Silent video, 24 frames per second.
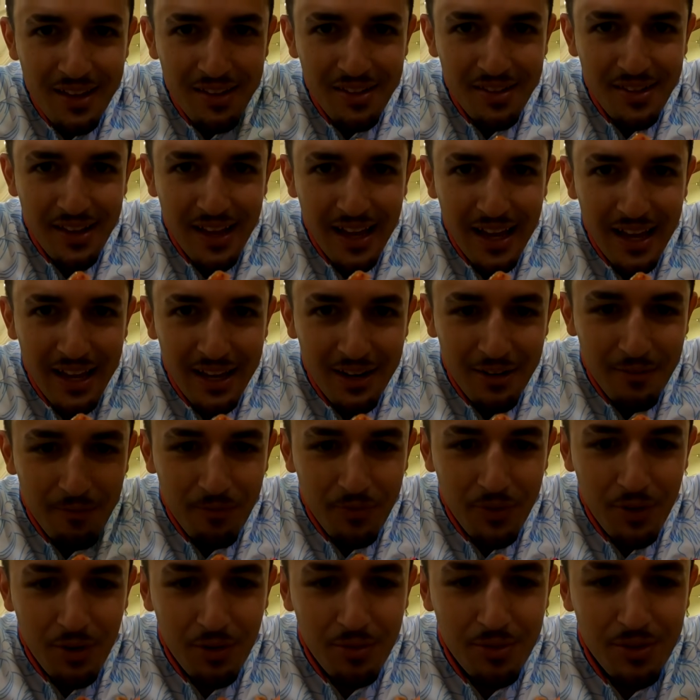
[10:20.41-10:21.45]
Inside
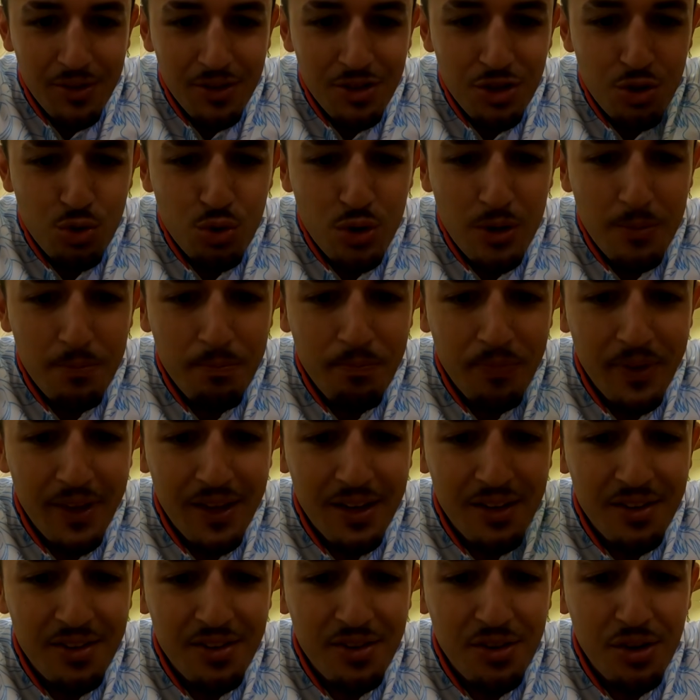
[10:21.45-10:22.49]
of this shrimp,
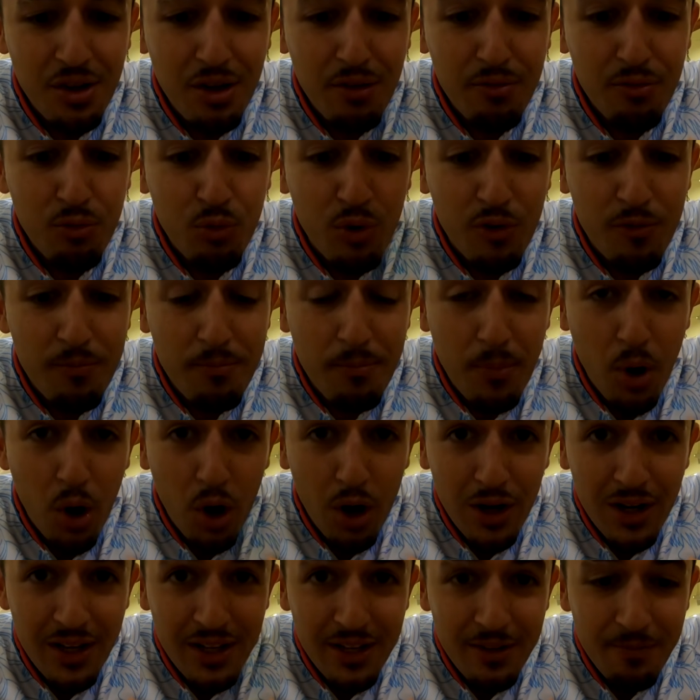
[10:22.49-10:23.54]
it is stuffed with
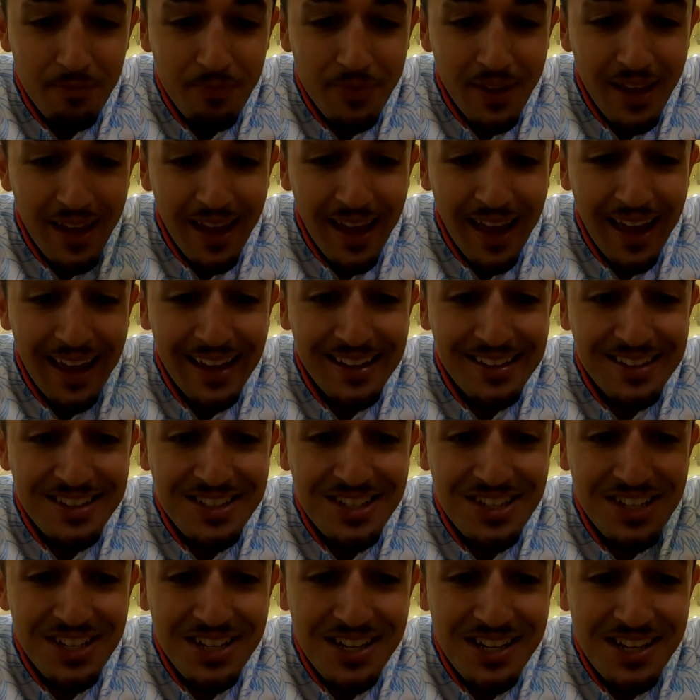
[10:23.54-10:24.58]
marlin and
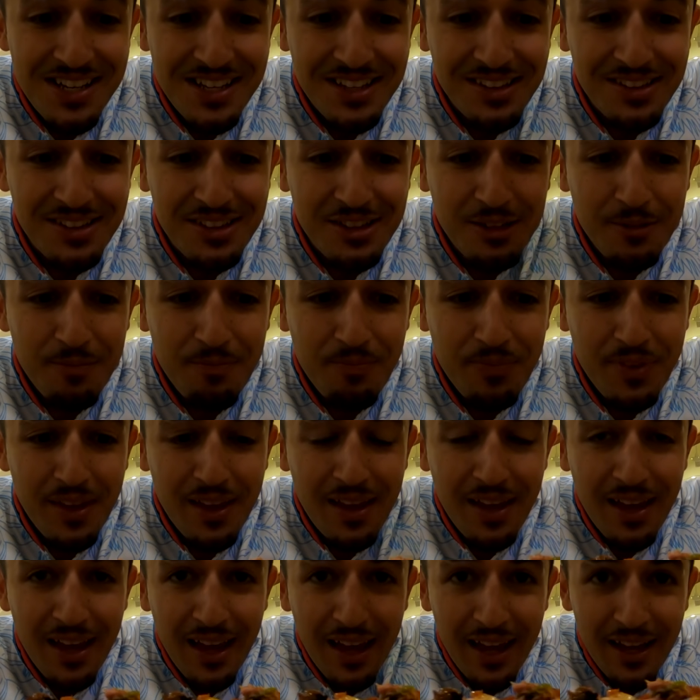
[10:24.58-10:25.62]
cheese
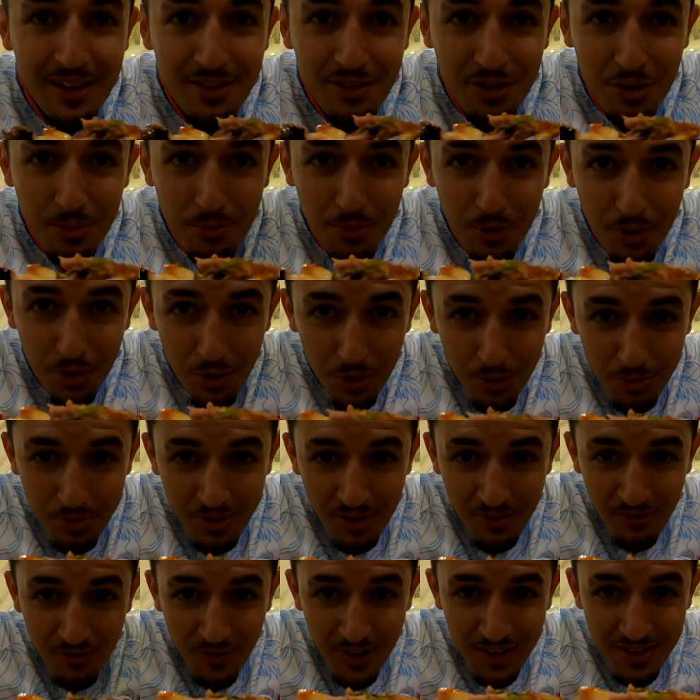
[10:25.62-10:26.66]
and some
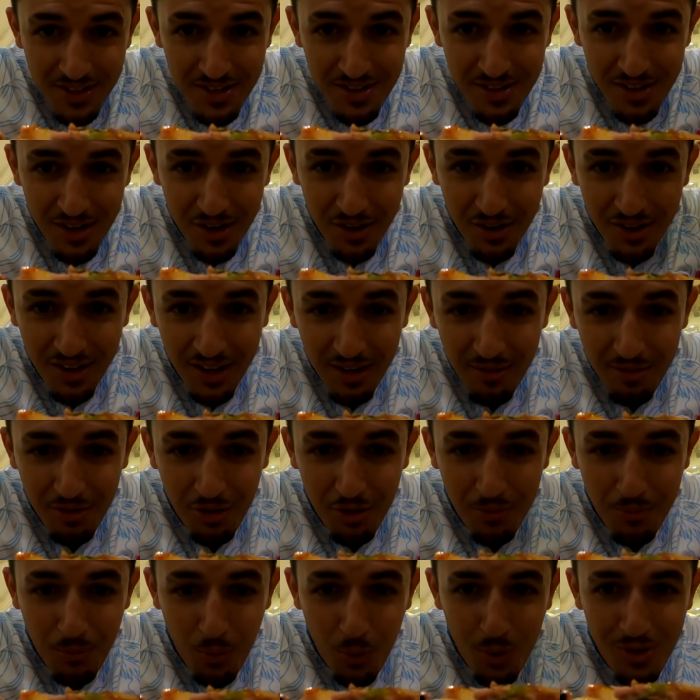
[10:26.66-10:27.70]
herbs and veggies there to
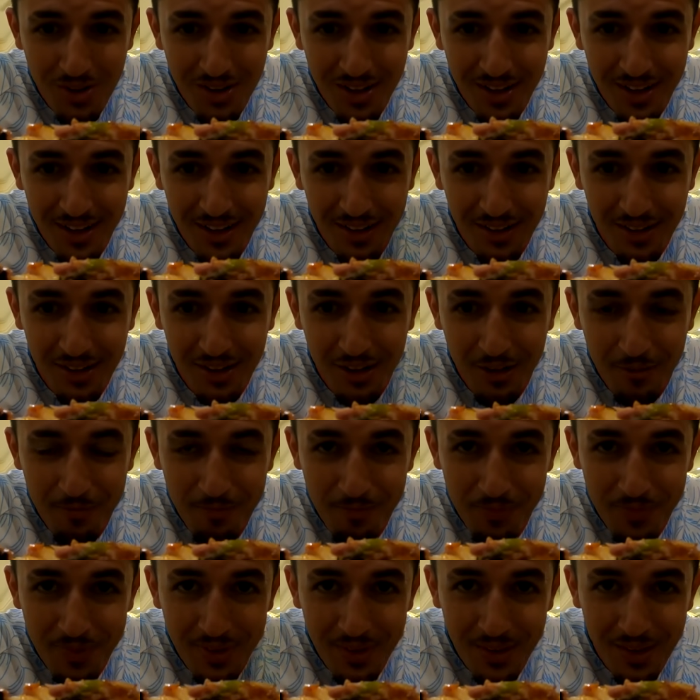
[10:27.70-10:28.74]
give some more taste.
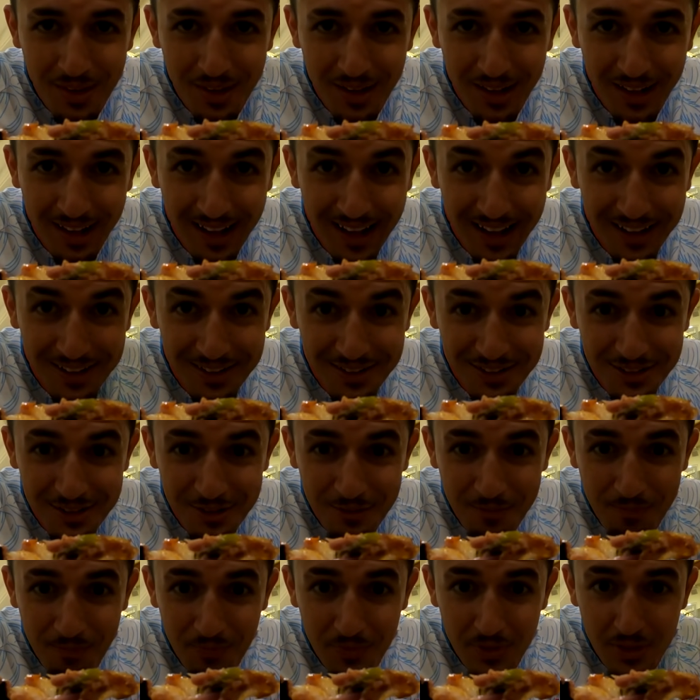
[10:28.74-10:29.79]
Guys,
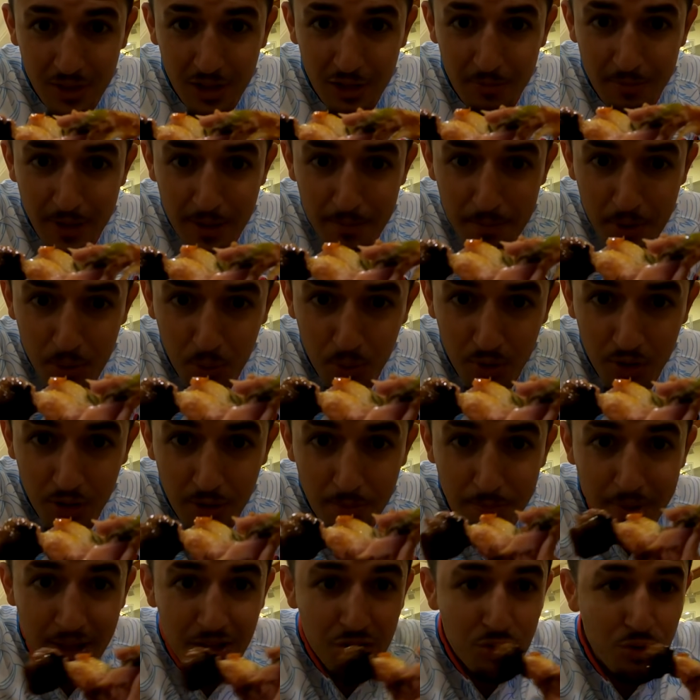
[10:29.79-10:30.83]
this might be one
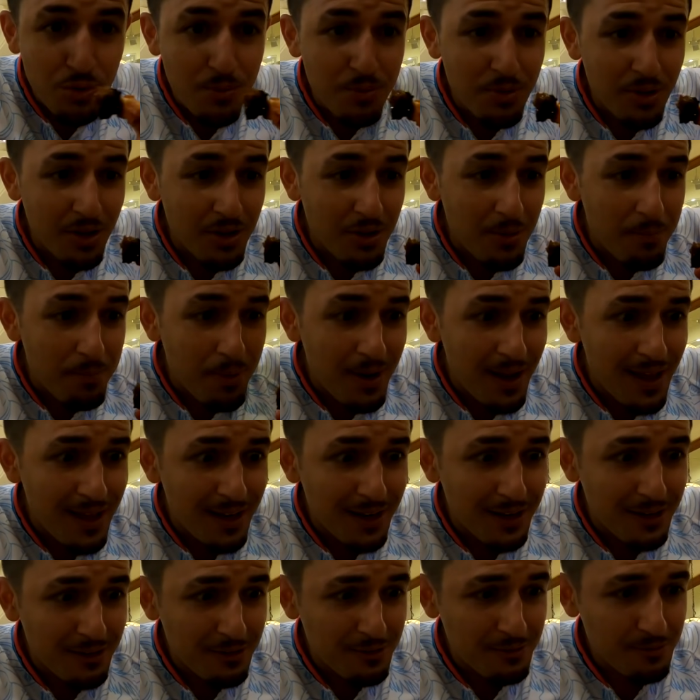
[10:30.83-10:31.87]
of the best shrimps on the
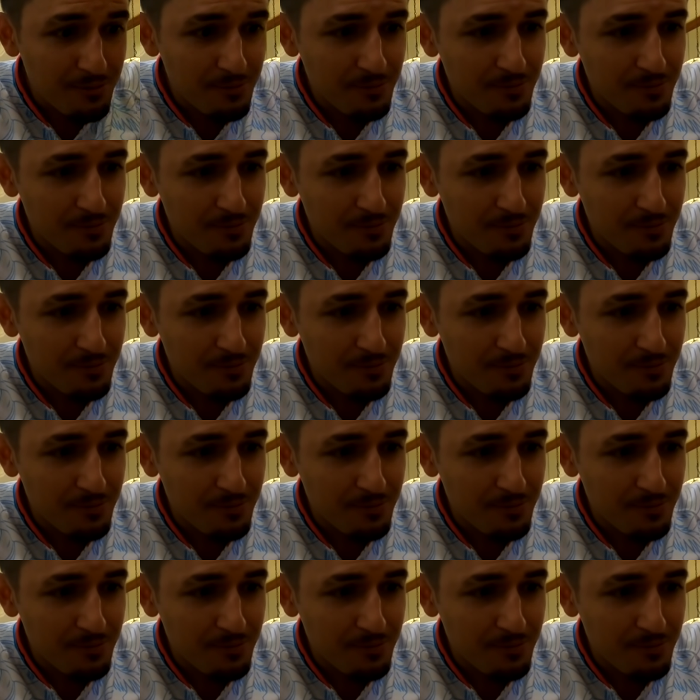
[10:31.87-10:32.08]
planet.